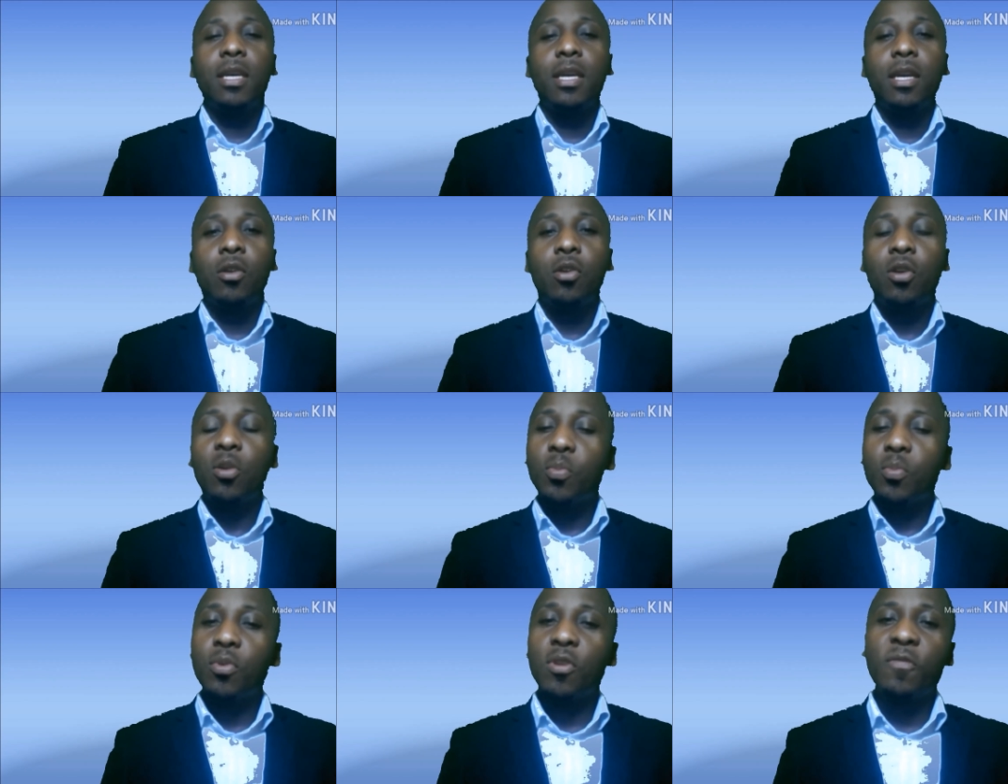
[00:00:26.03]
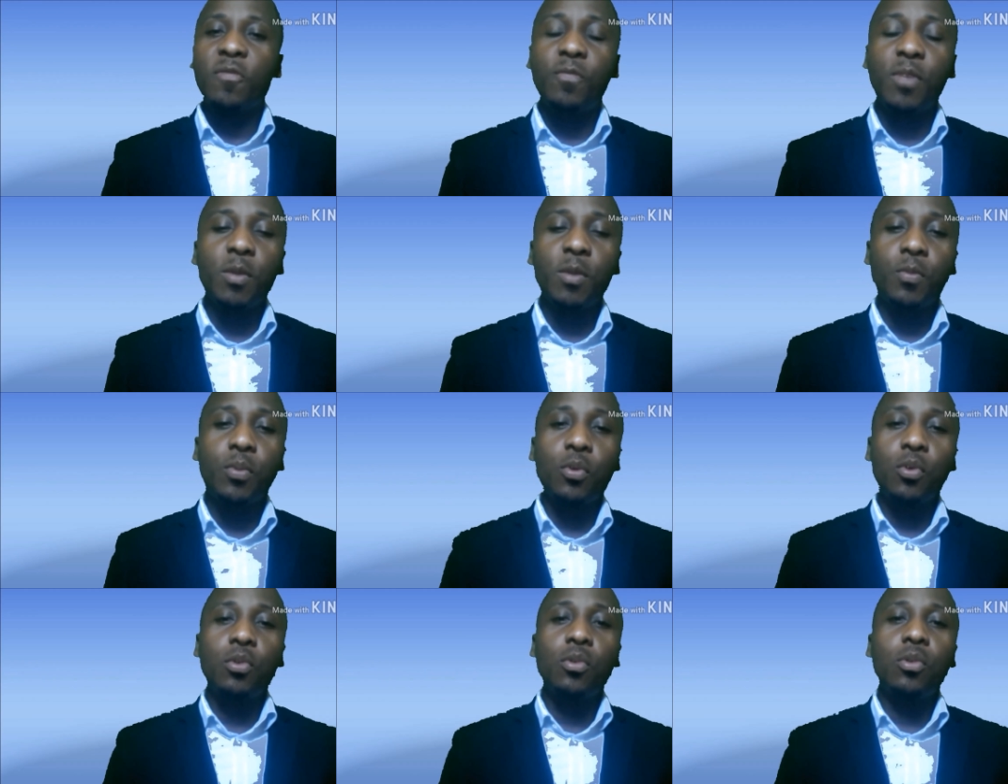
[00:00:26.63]
a couple of
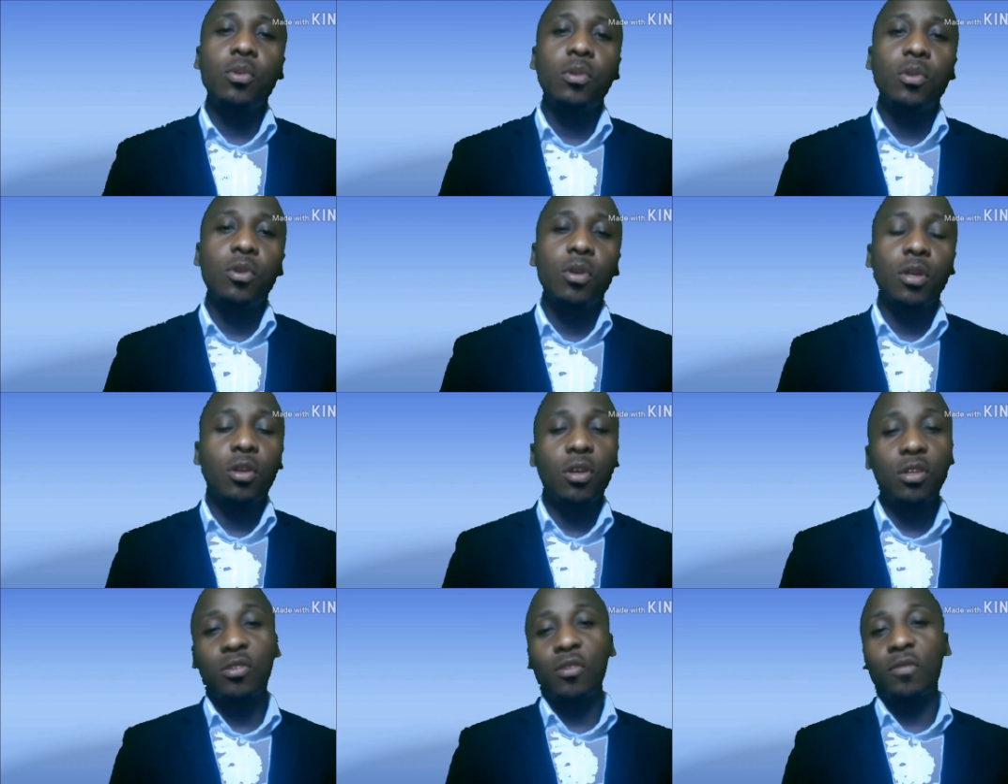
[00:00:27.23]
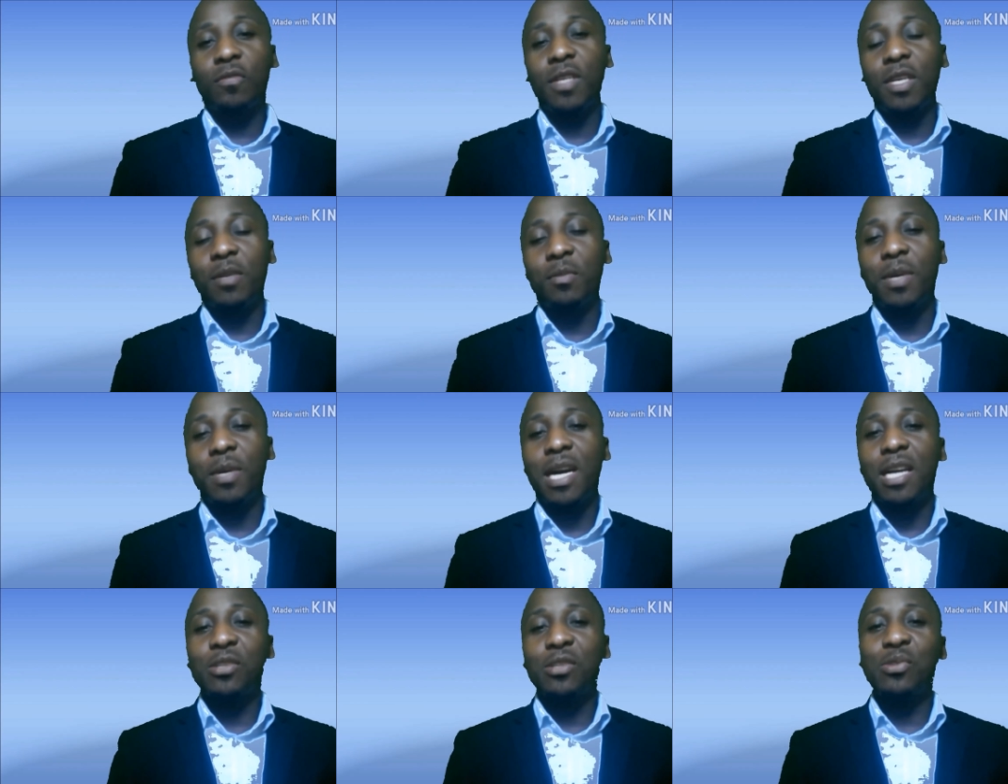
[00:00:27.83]
people, or a lot of
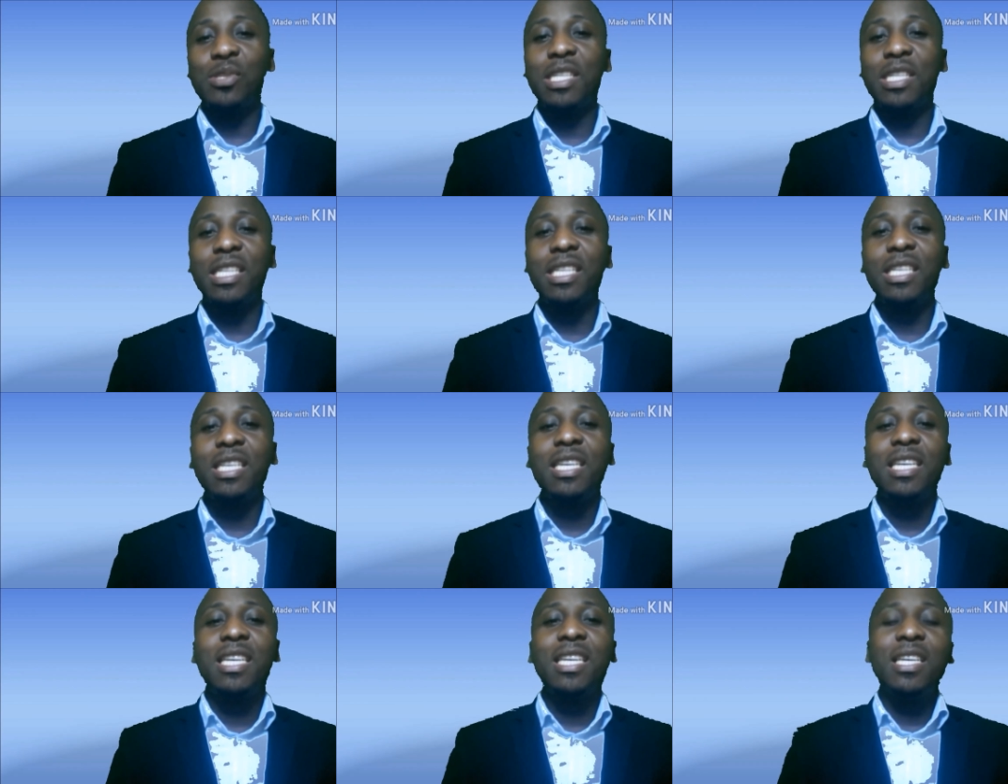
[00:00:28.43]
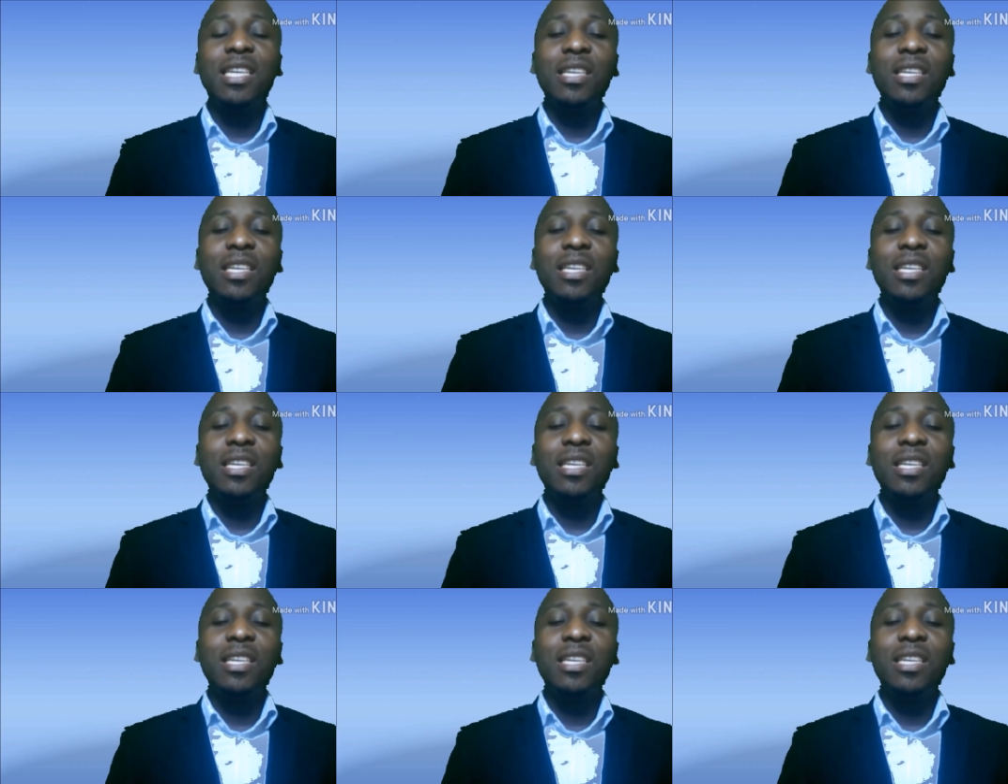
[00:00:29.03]
them actually,